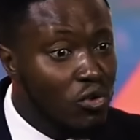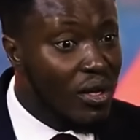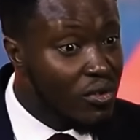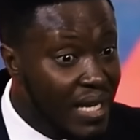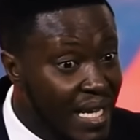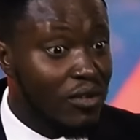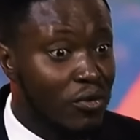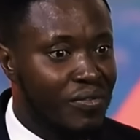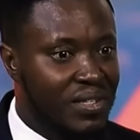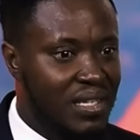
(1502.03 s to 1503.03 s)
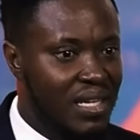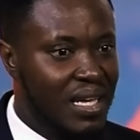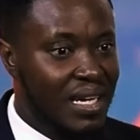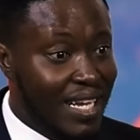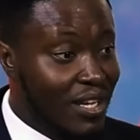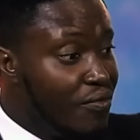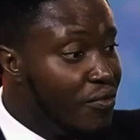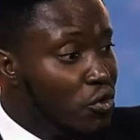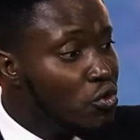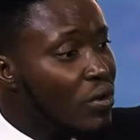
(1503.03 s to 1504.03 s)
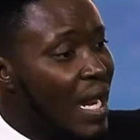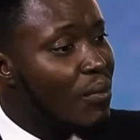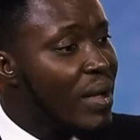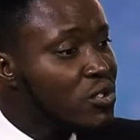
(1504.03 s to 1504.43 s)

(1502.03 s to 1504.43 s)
know how to get out of it. Then even you don't like where it's